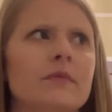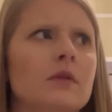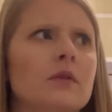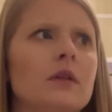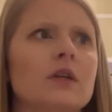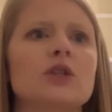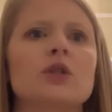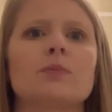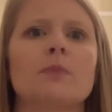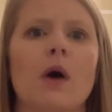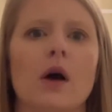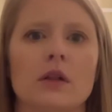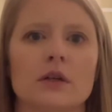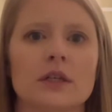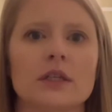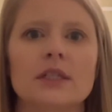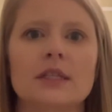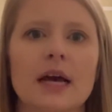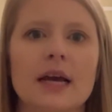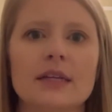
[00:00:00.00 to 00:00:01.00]
smaller
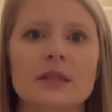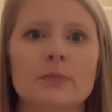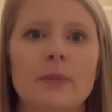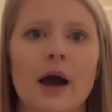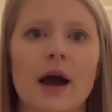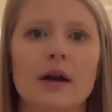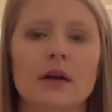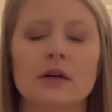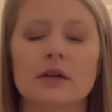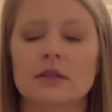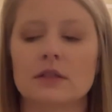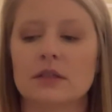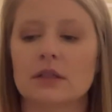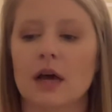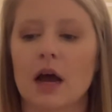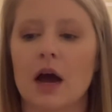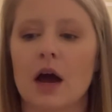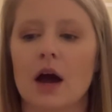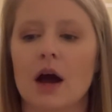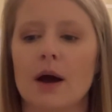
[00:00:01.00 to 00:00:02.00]
size bottles,
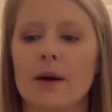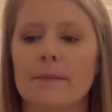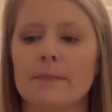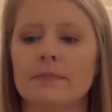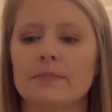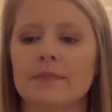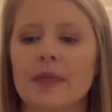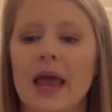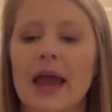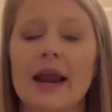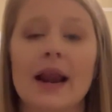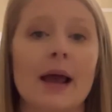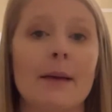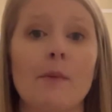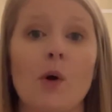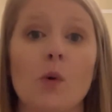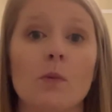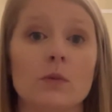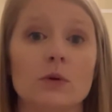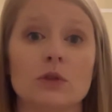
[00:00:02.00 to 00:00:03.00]
and I'm
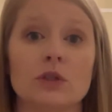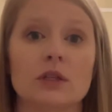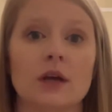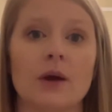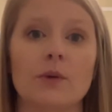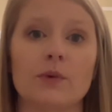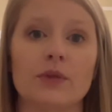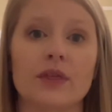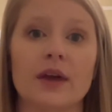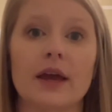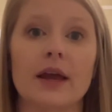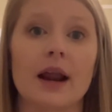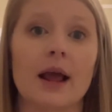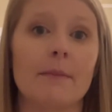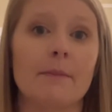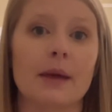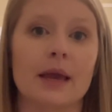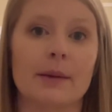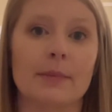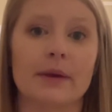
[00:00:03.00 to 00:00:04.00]
almost done with it. I
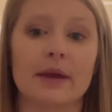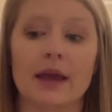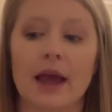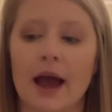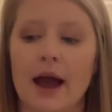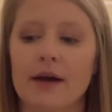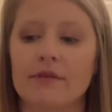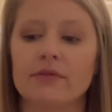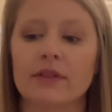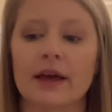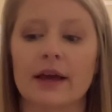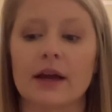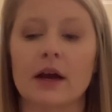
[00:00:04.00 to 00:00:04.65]
maybe have like